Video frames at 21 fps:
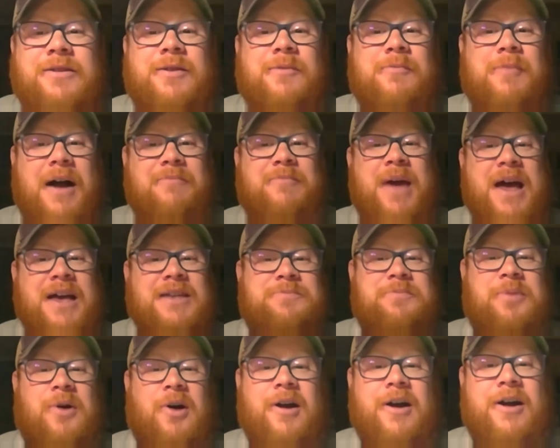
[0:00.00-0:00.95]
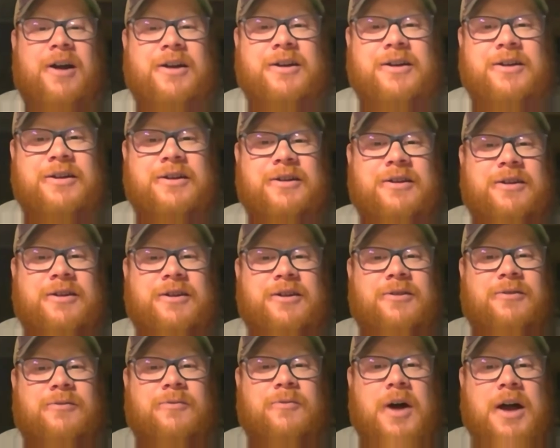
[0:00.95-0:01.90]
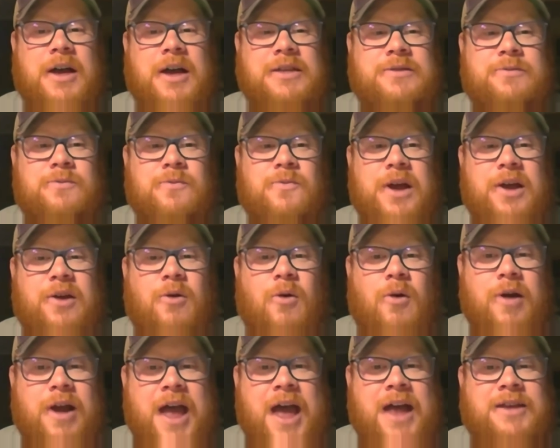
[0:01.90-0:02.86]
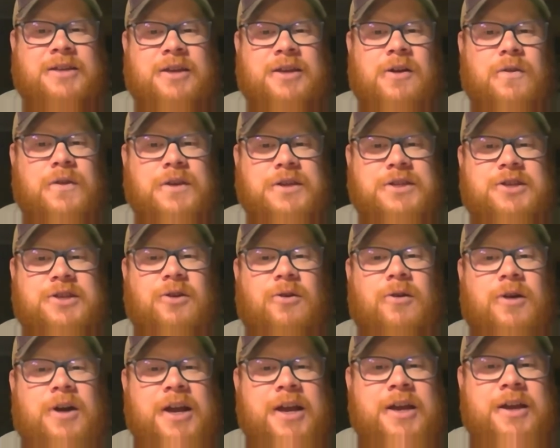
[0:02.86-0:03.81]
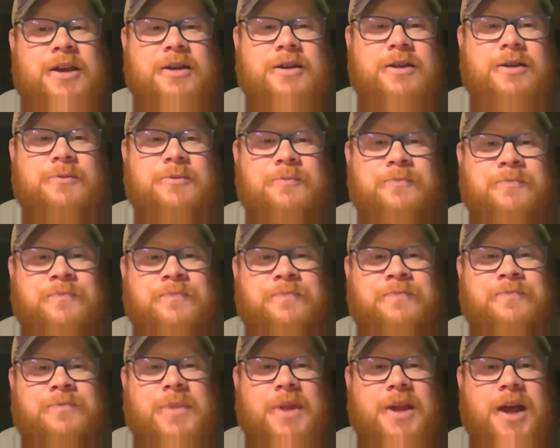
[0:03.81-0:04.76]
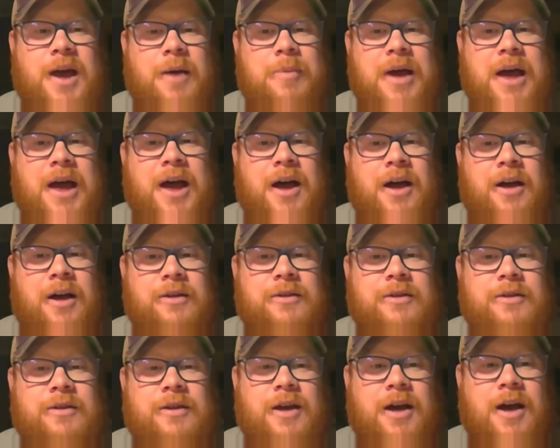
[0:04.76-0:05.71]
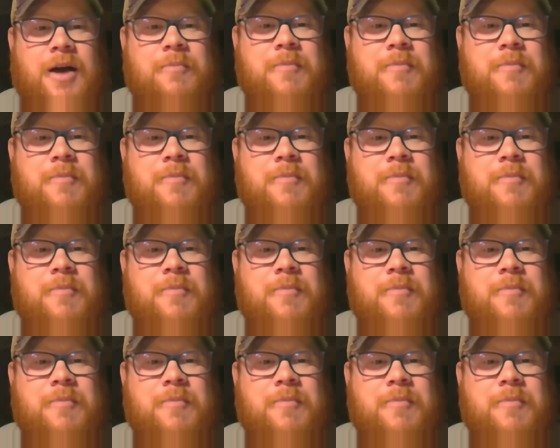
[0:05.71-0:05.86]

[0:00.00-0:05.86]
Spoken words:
my best part was when Cornette told the story about a